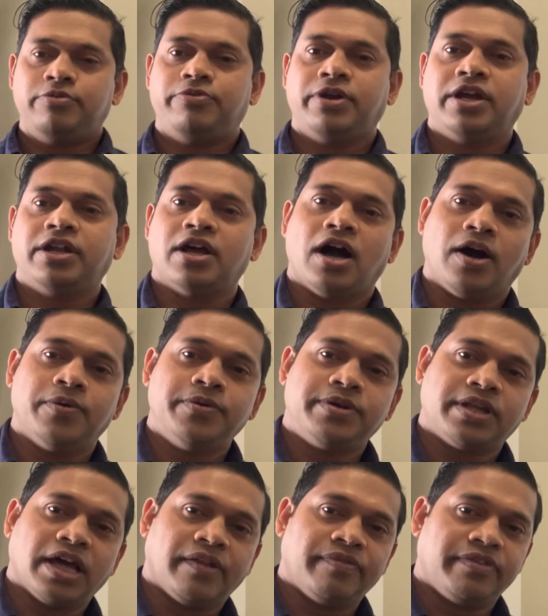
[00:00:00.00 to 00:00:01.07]
figured
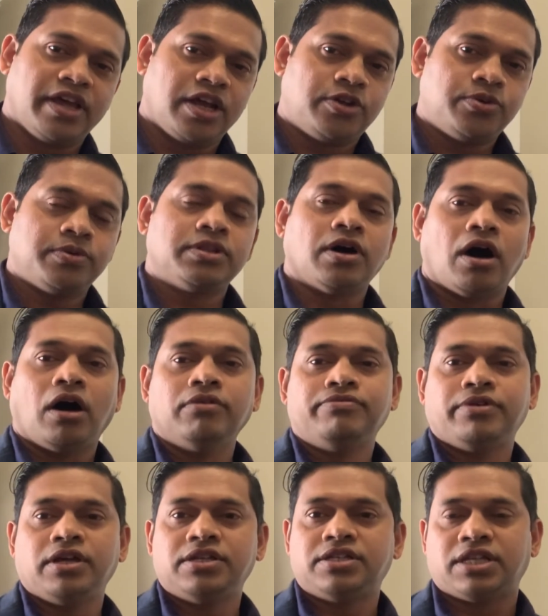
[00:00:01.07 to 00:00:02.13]
out and they took the
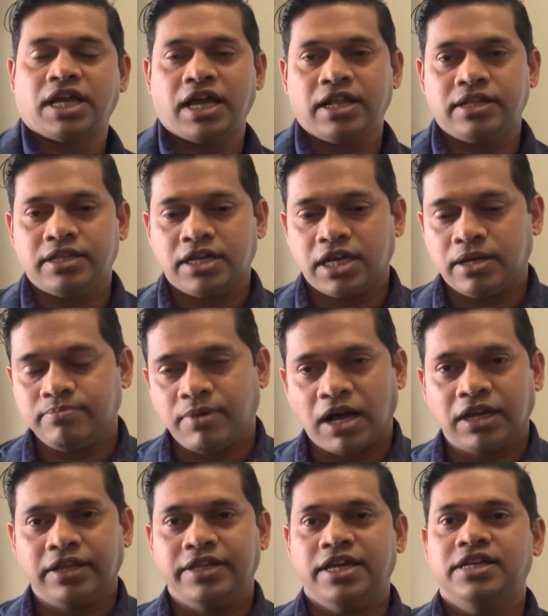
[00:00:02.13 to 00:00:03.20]
office in
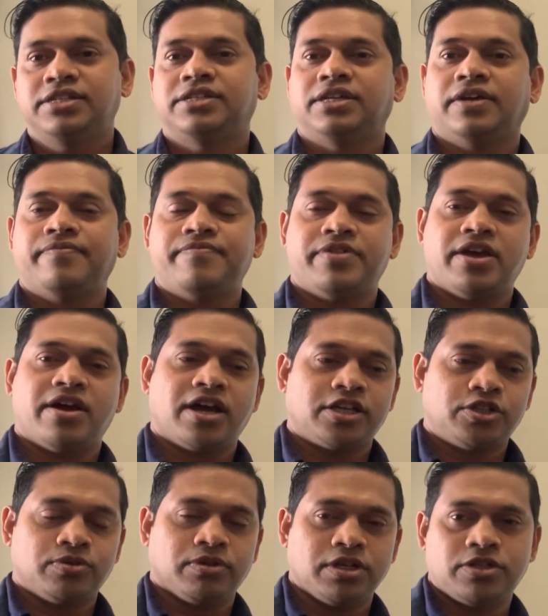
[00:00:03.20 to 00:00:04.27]
Bangladesh and they are
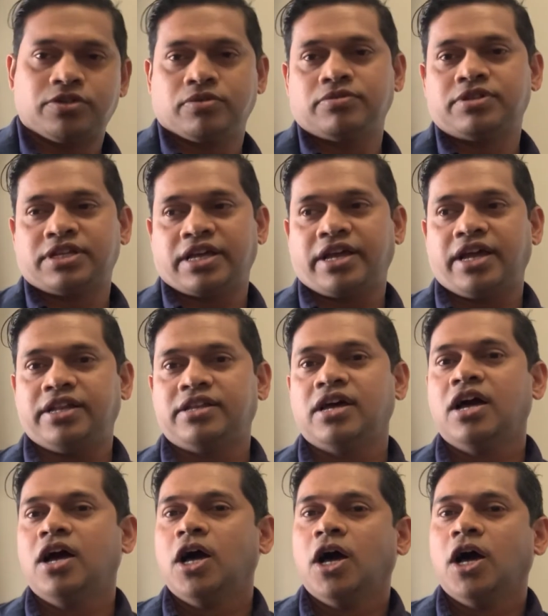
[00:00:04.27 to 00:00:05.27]
actually sourcing it.